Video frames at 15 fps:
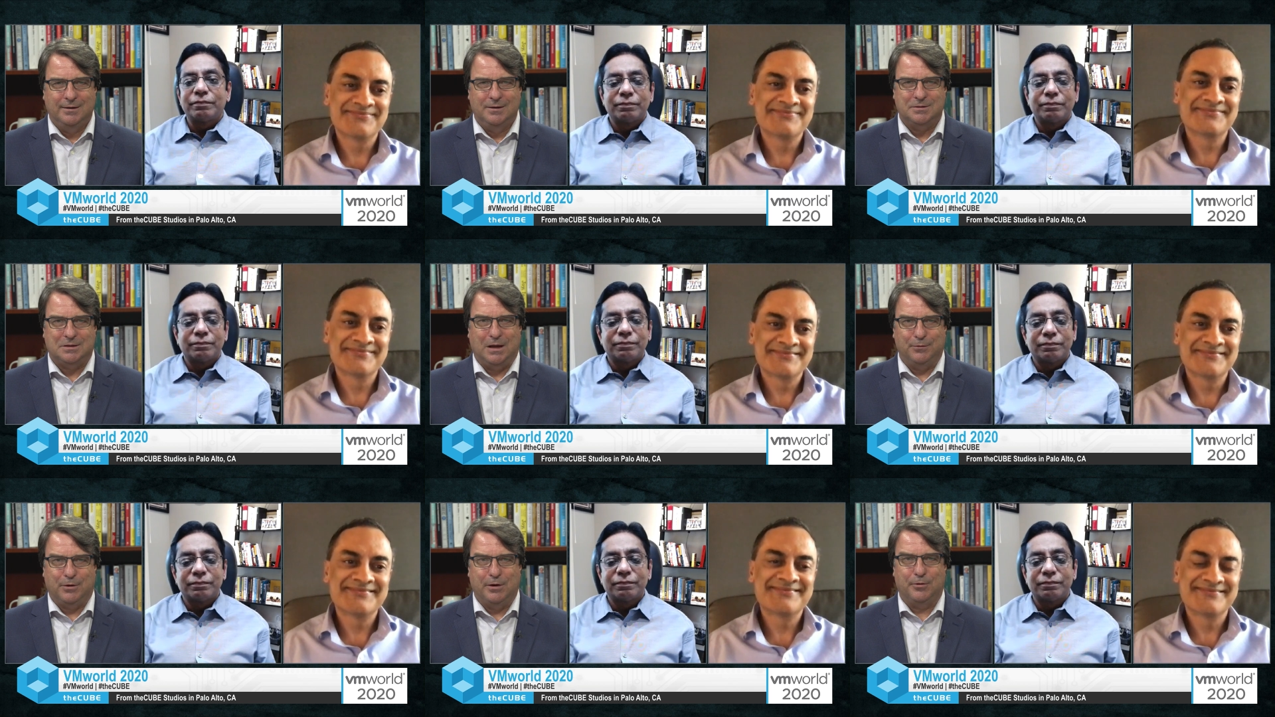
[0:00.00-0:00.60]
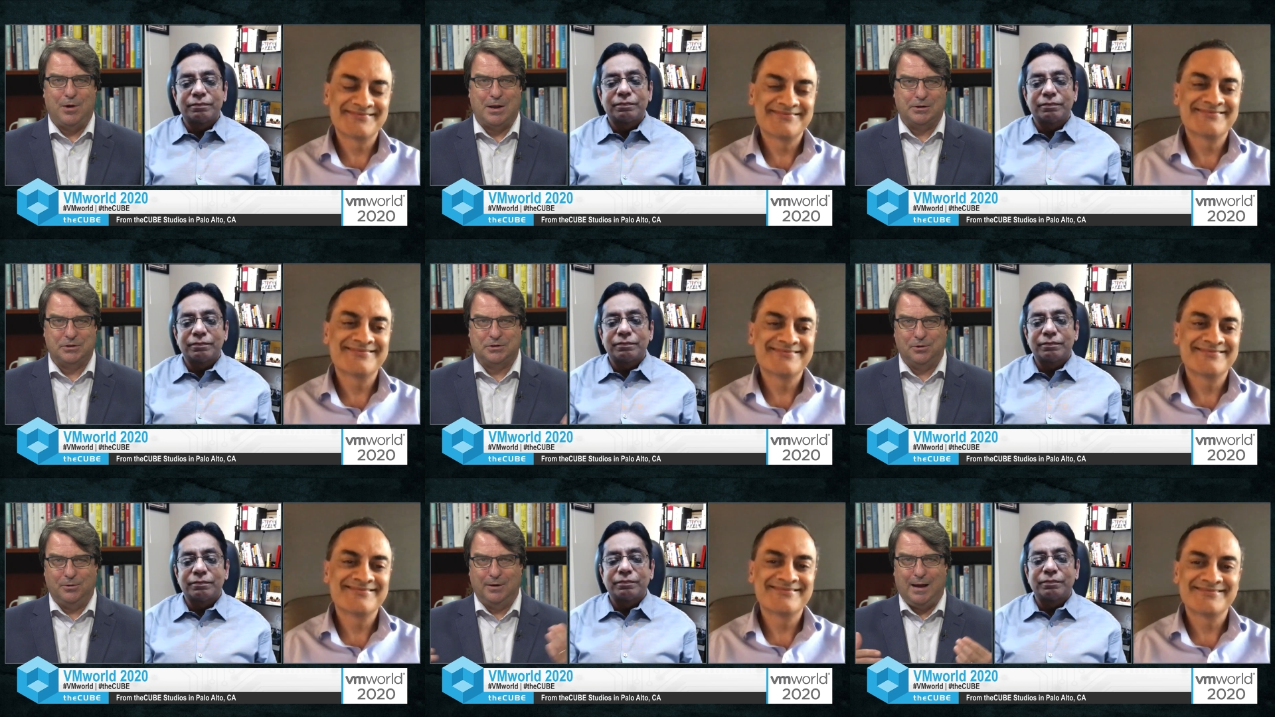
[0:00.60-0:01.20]

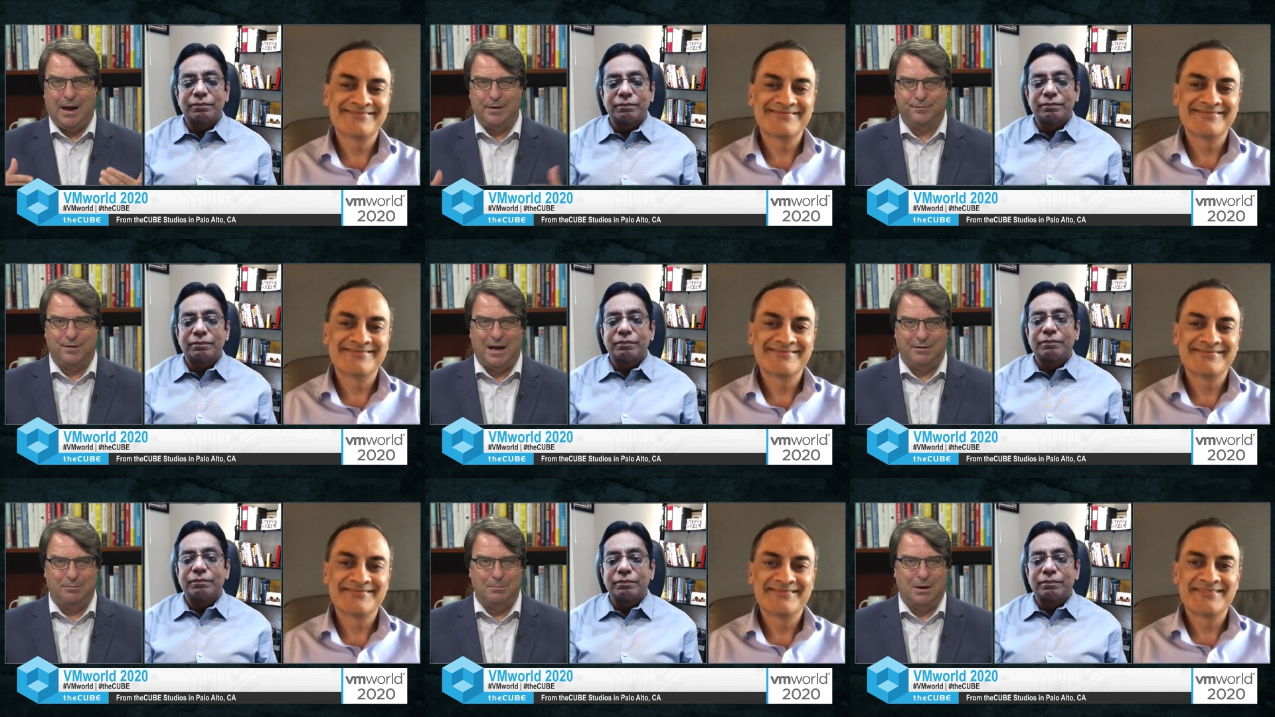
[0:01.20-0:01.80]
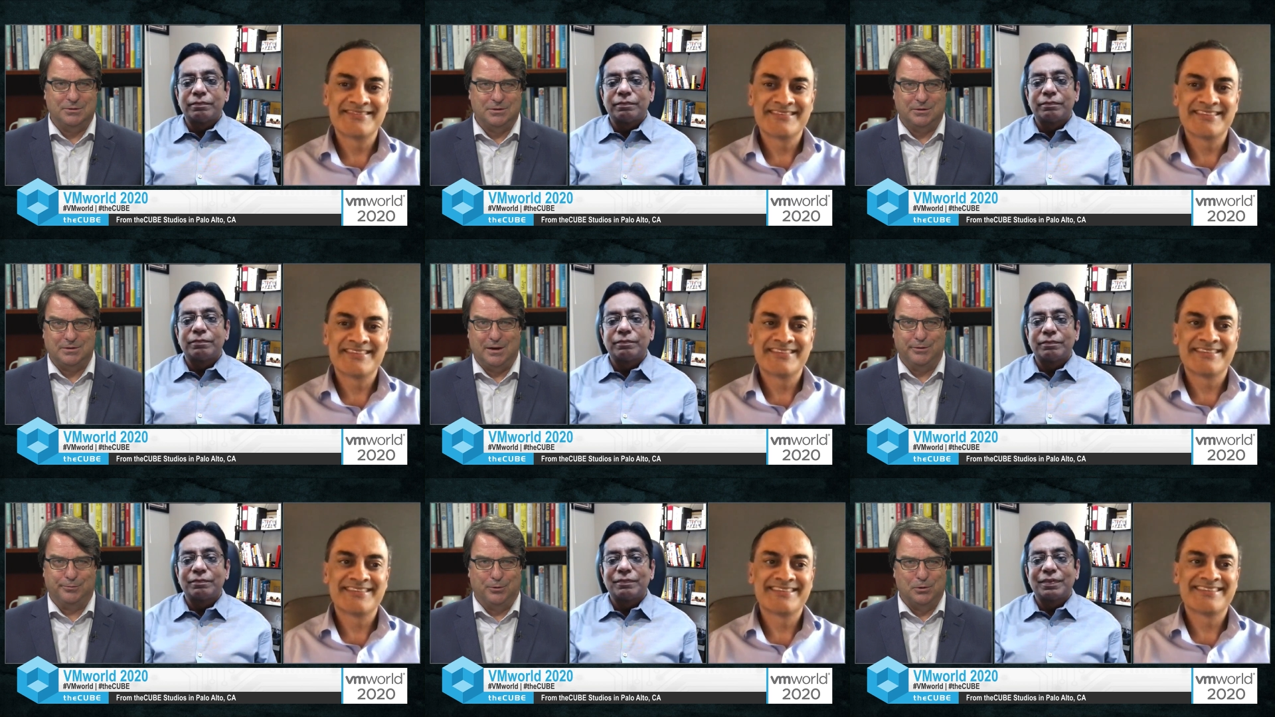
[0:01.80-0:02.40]
Speaker 1: self-congratulatory high five amongst
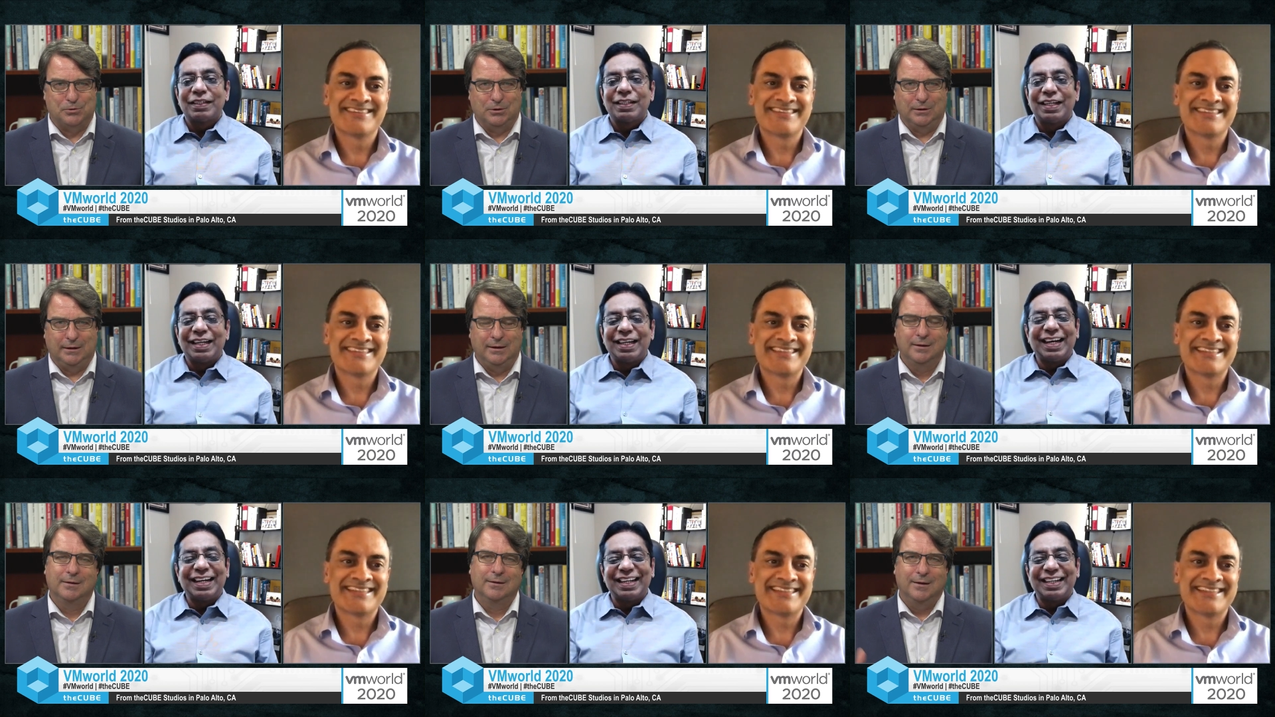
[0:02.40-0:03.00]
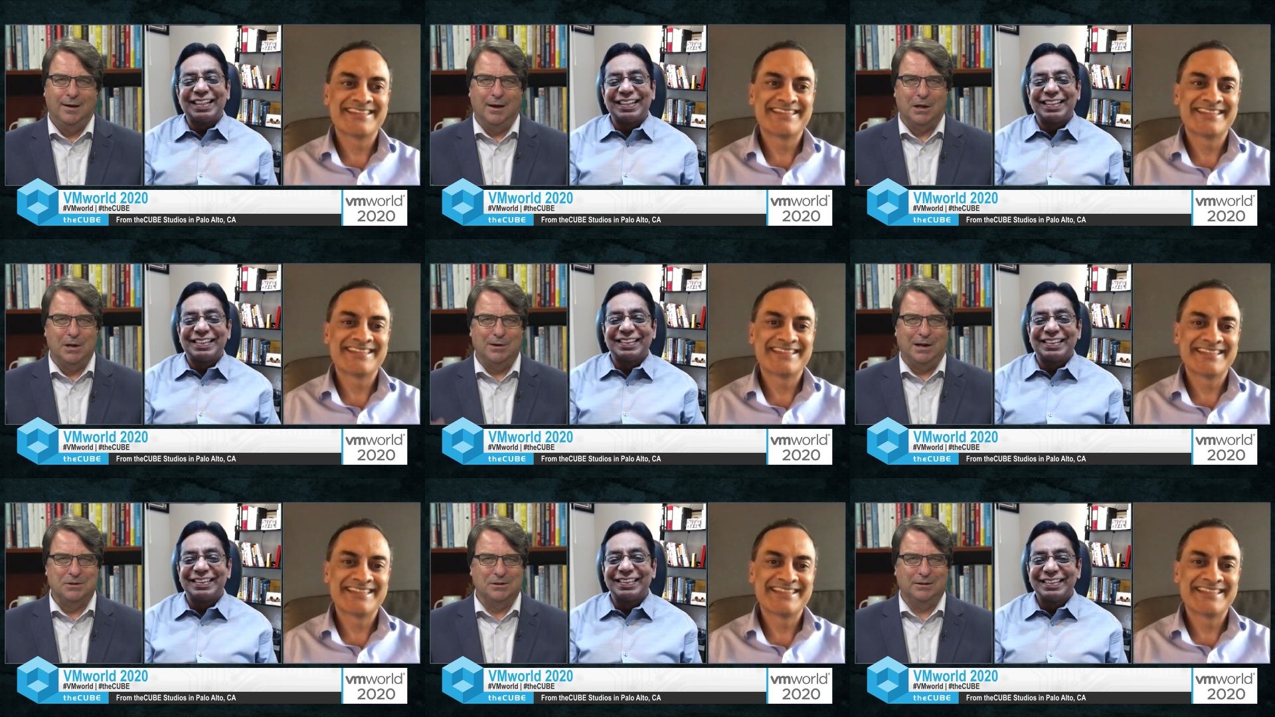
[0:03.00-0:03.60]
ourselves virtually. Uh,
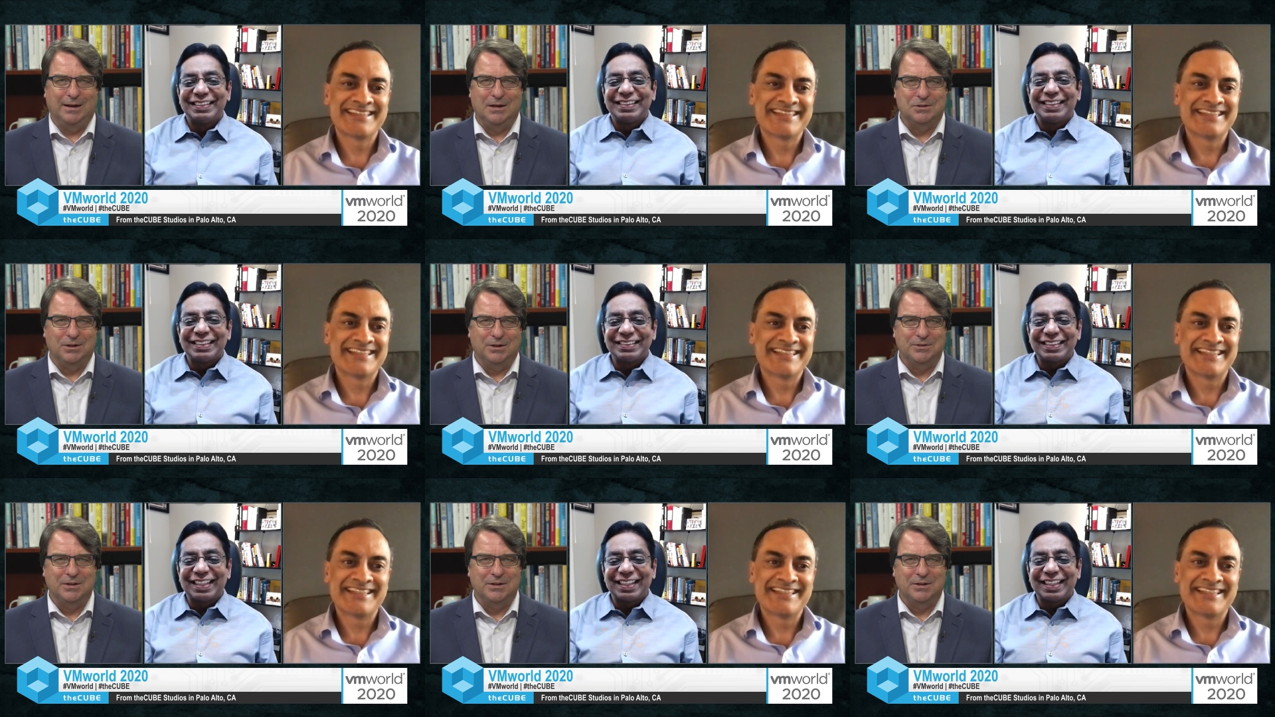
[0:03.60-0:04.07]
congratulations.